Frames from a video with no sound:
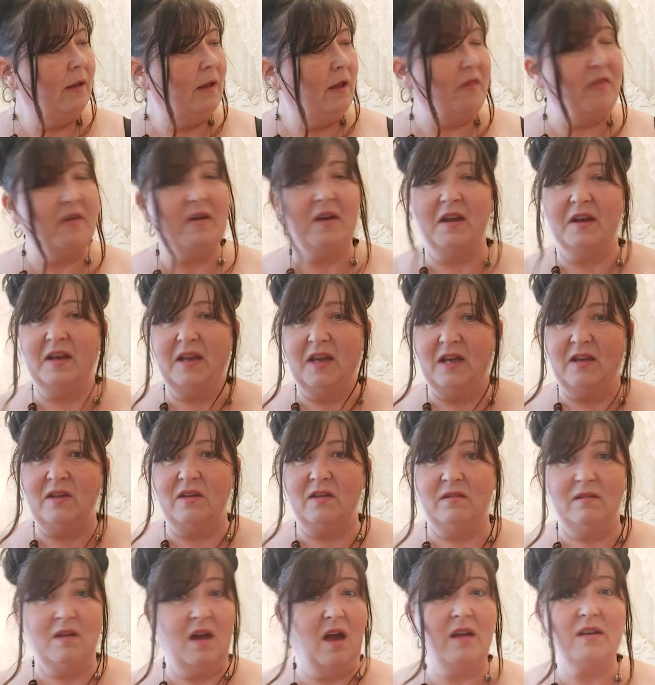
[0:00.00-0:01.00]
I think
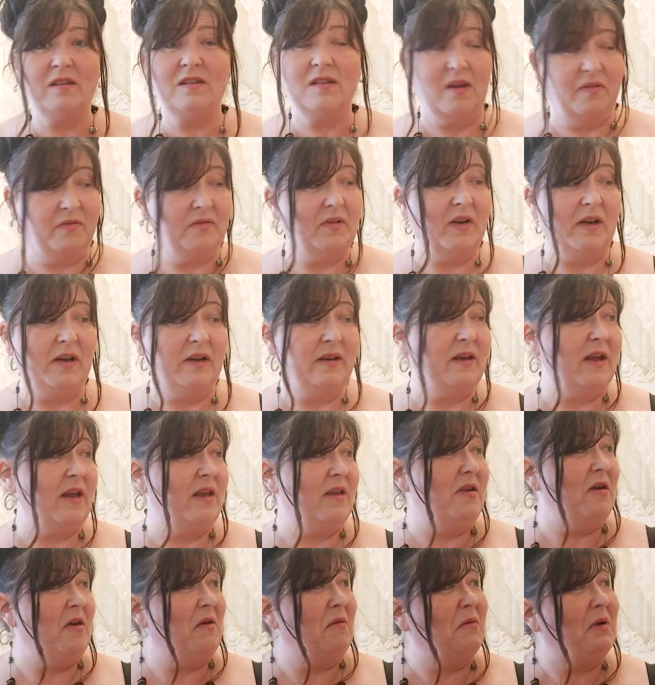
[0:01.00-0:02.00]
I definitely
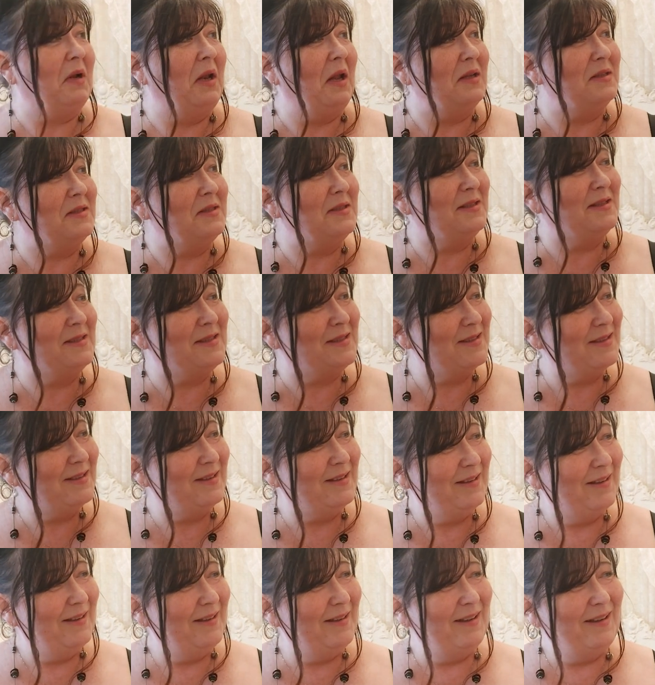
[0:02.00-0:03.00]
need new glasses.
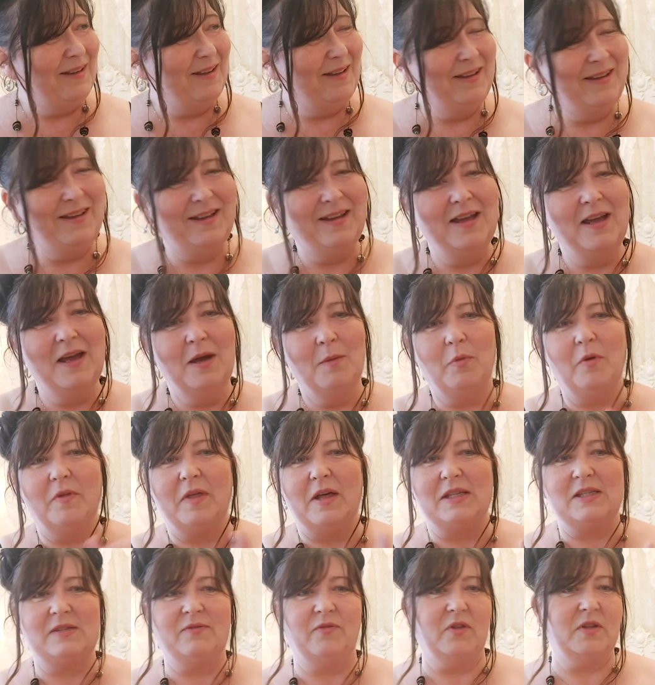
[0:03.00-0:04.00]
But
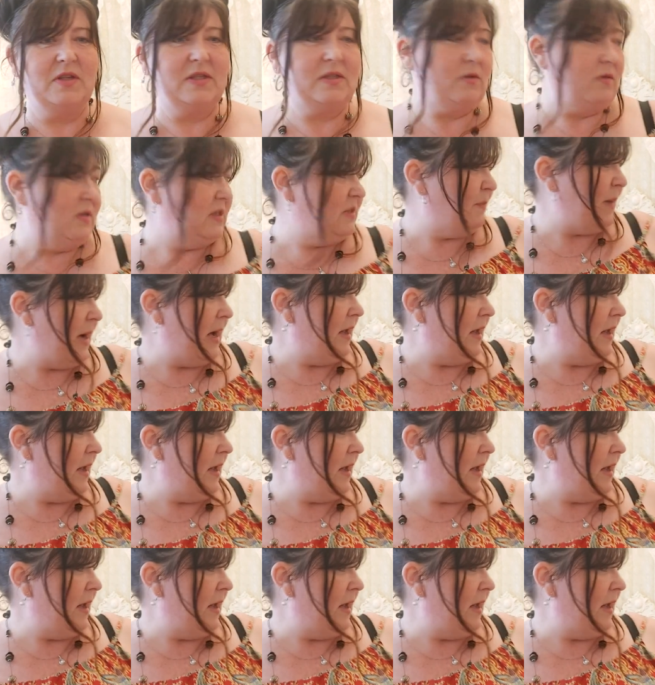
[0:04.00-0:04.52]
that's for the son's